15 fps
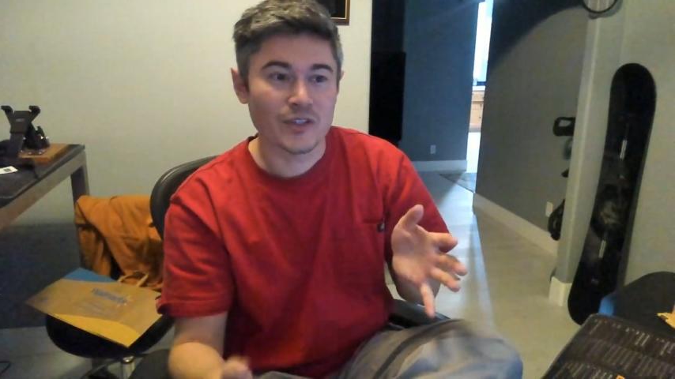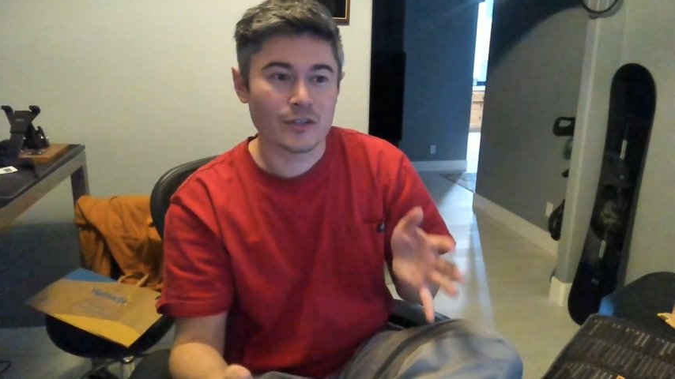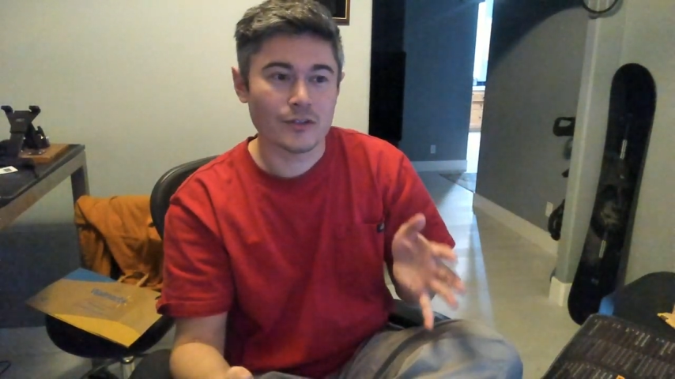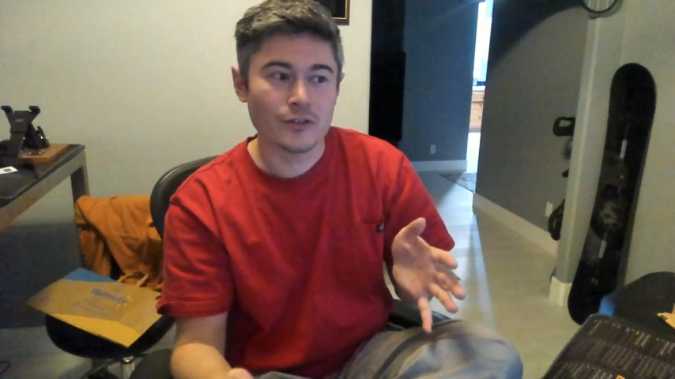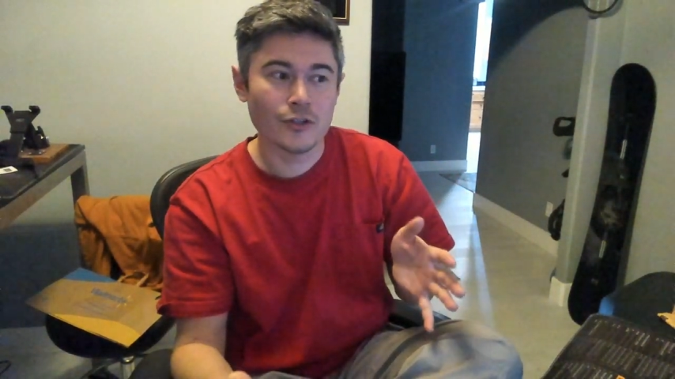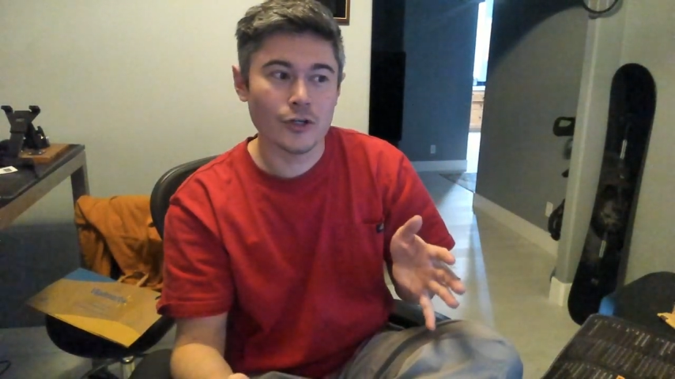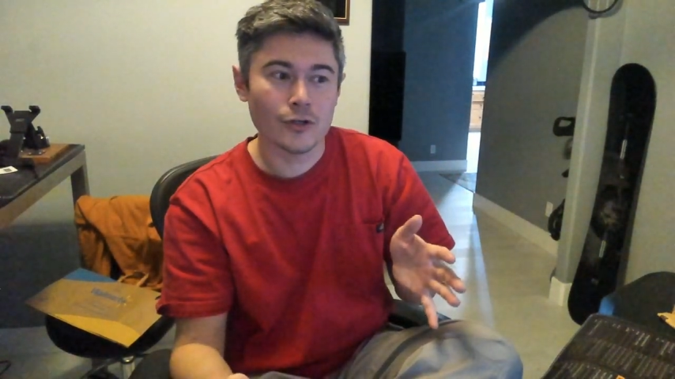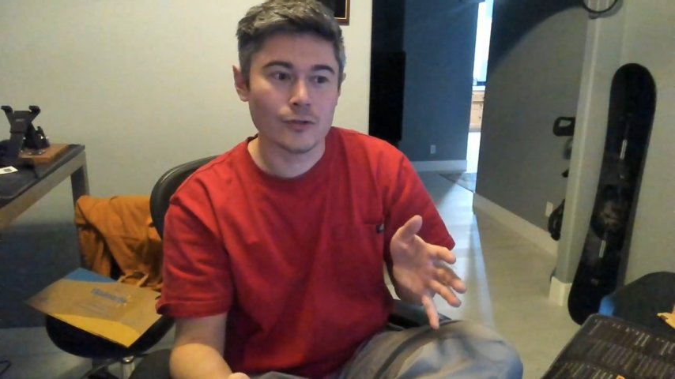
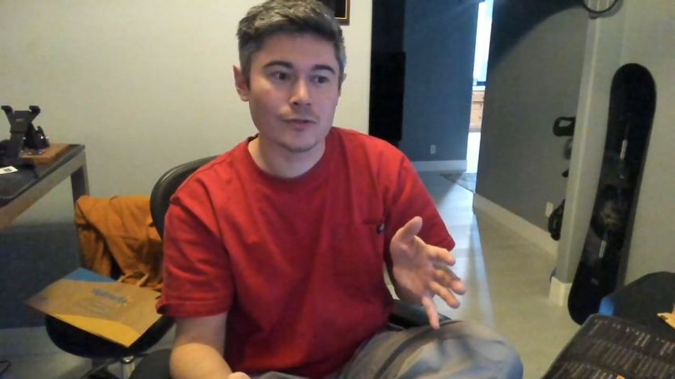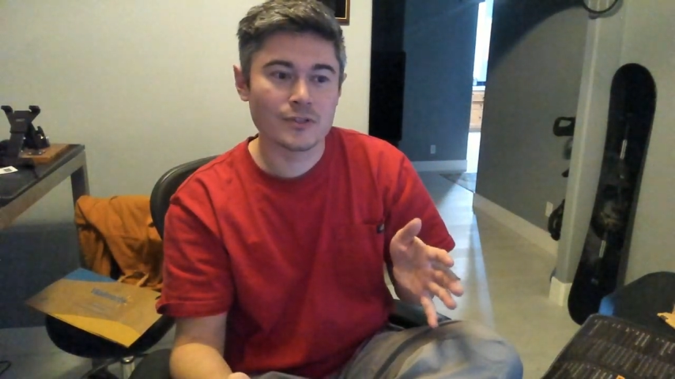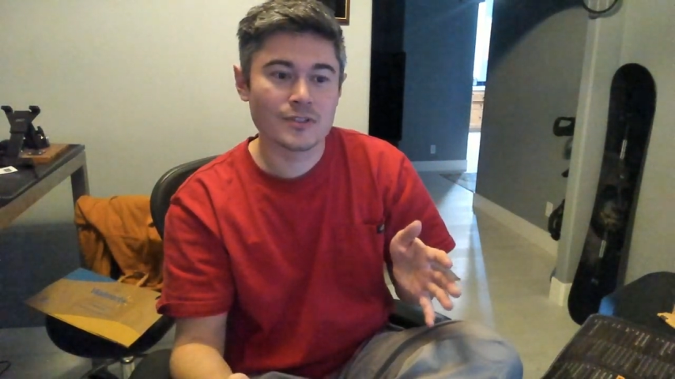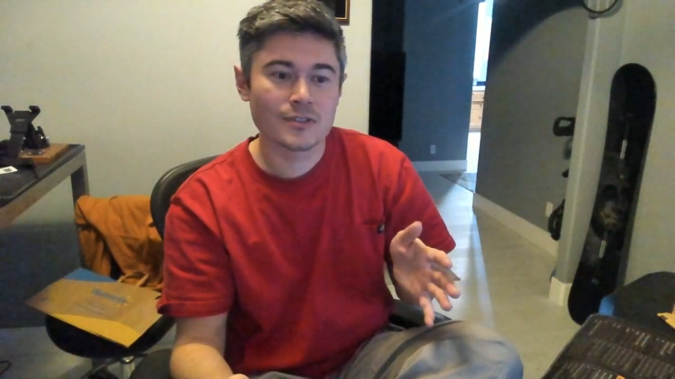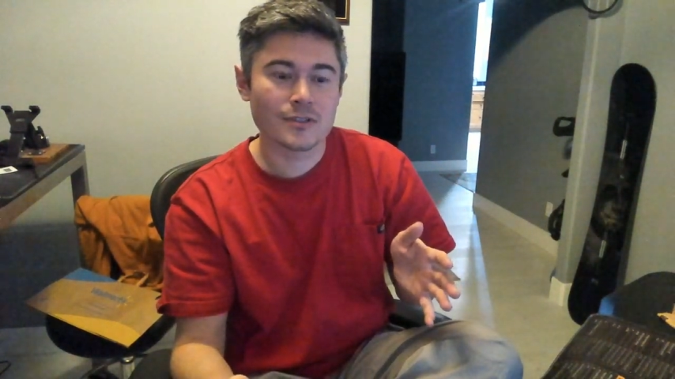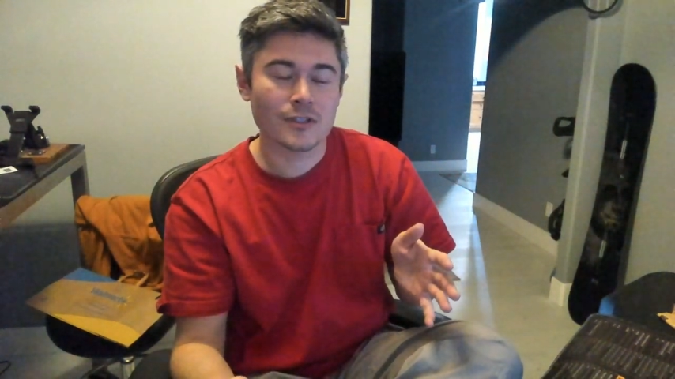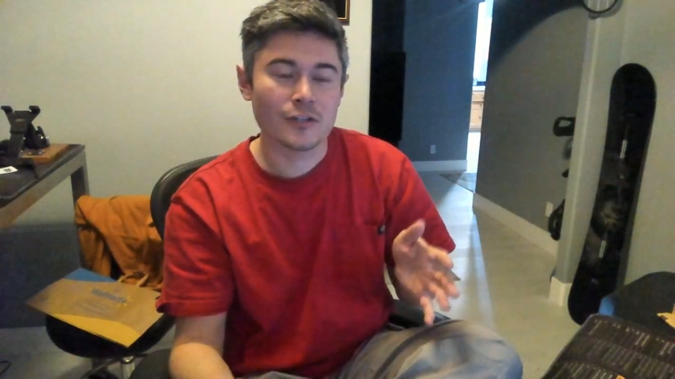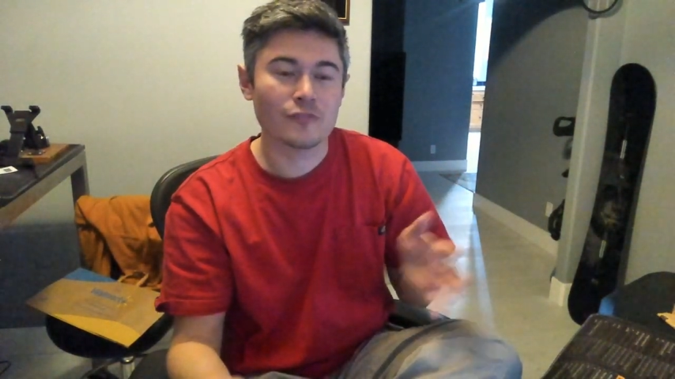
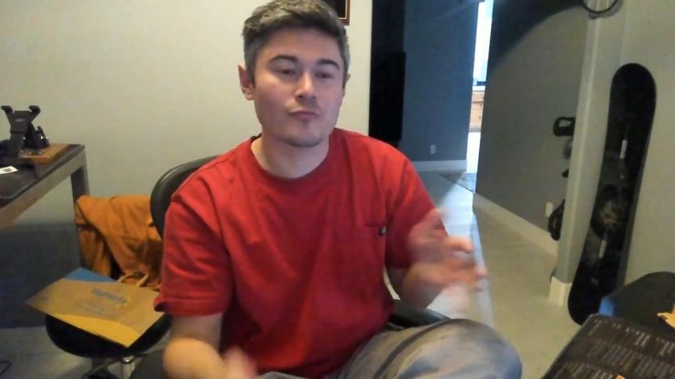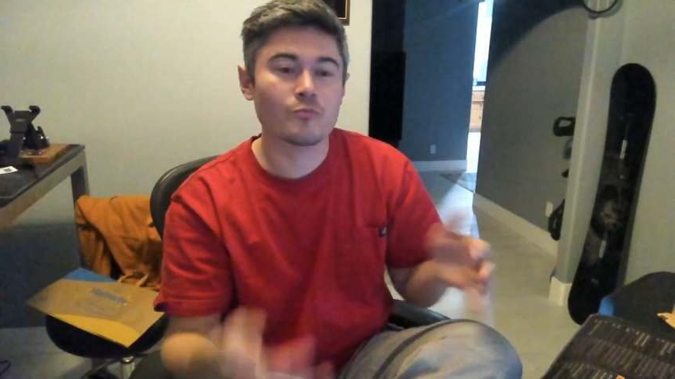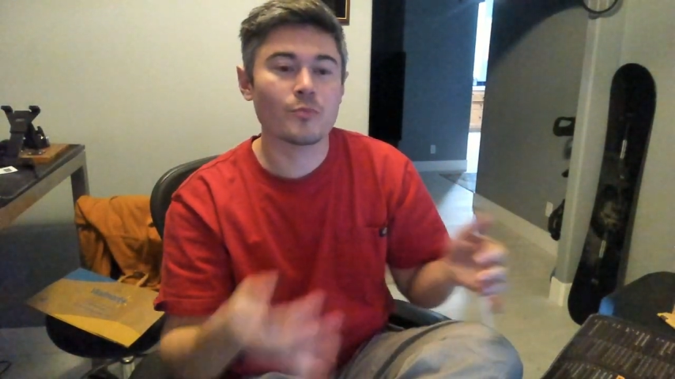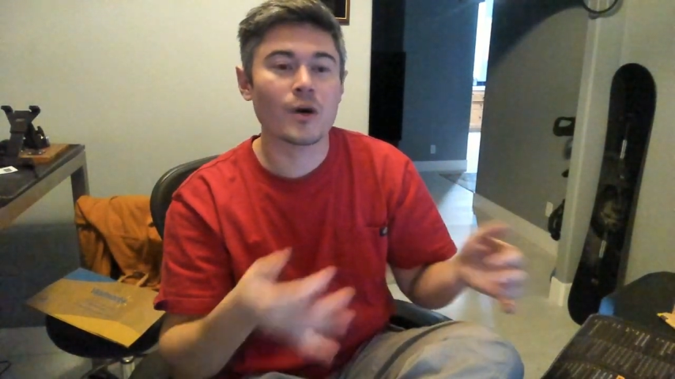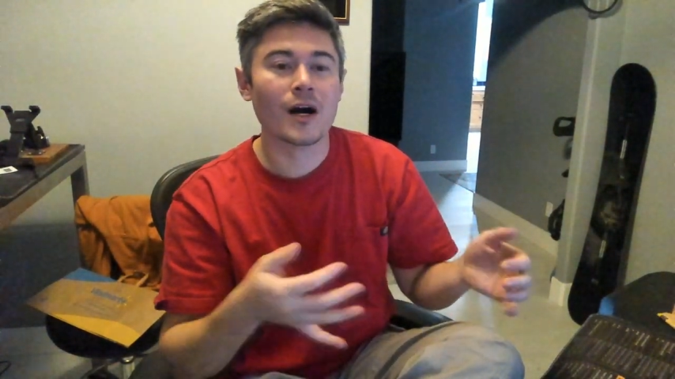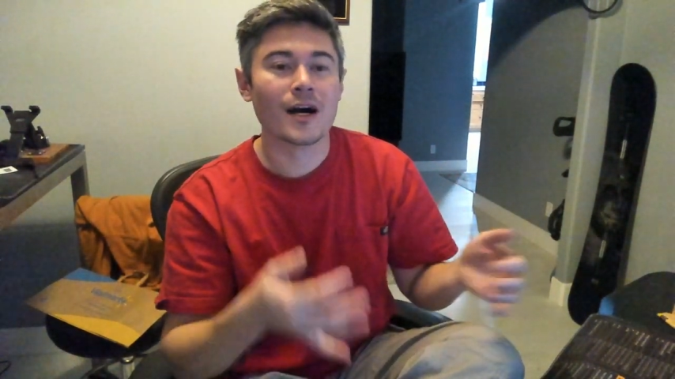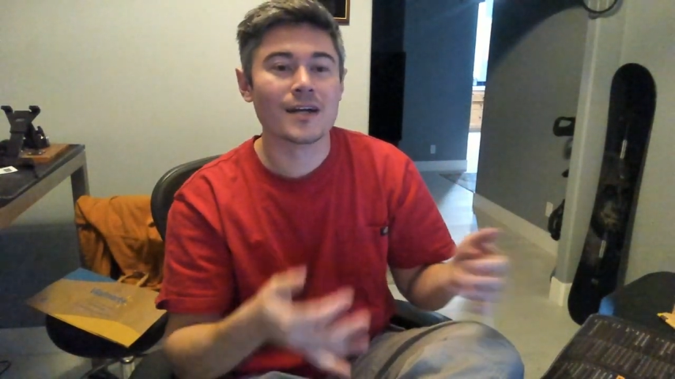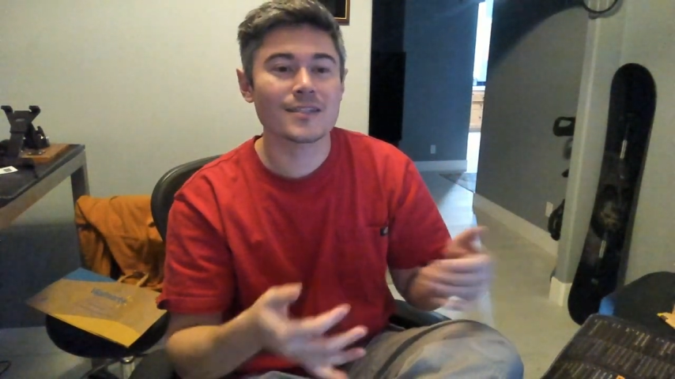nodes of
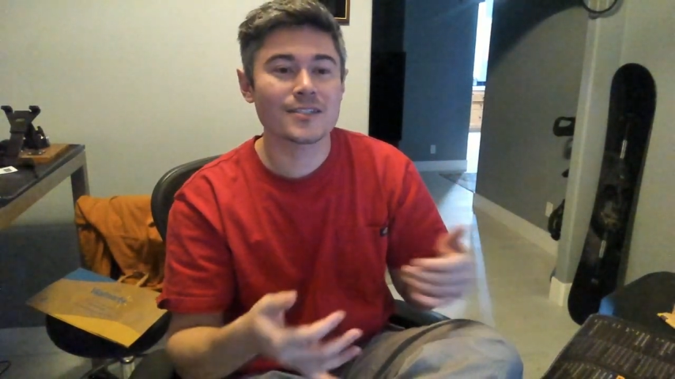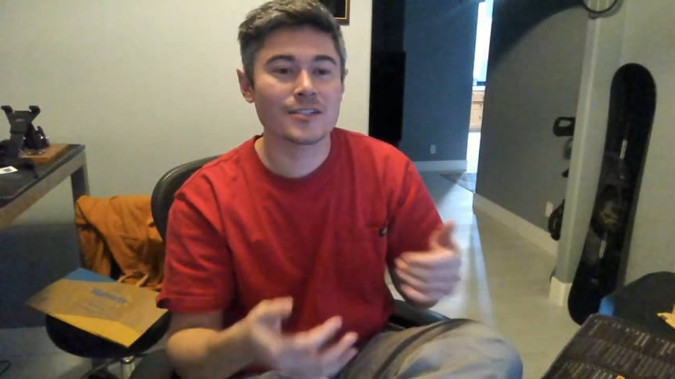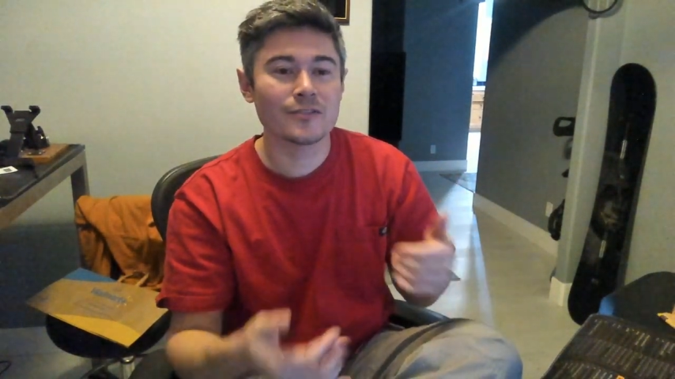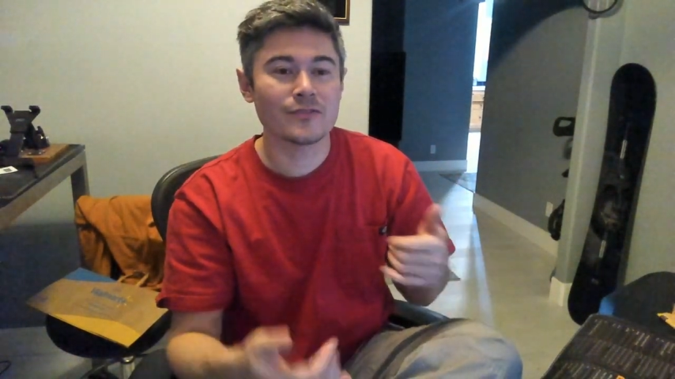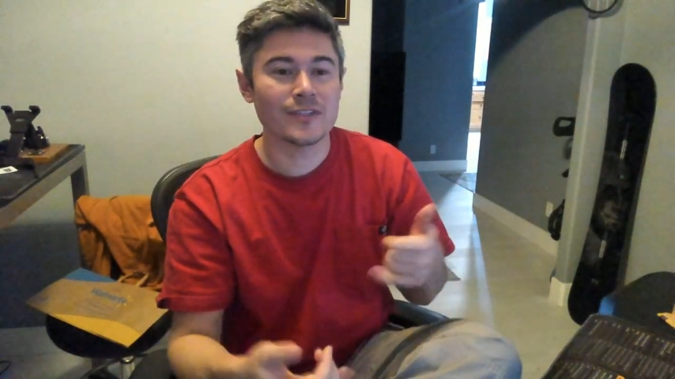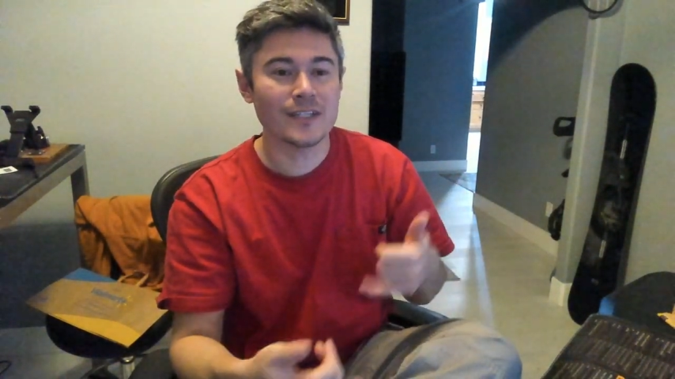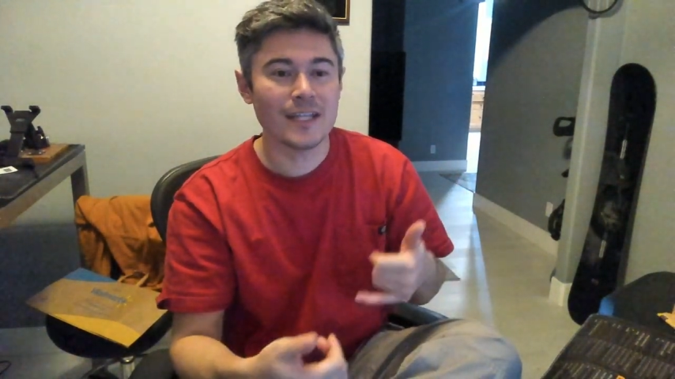positive and